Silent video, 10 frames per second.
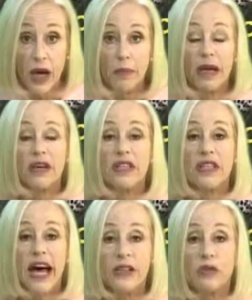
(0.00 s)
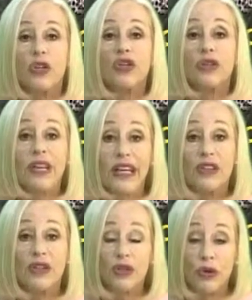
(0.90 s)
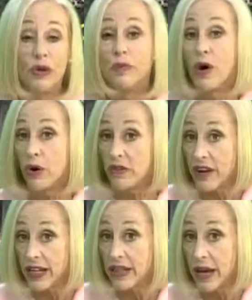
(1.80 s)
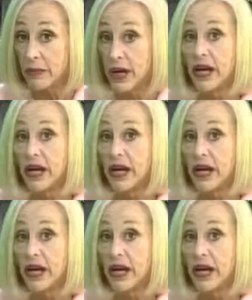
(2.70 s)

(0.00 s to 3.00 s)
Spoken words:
because that's what you need to do to motivate them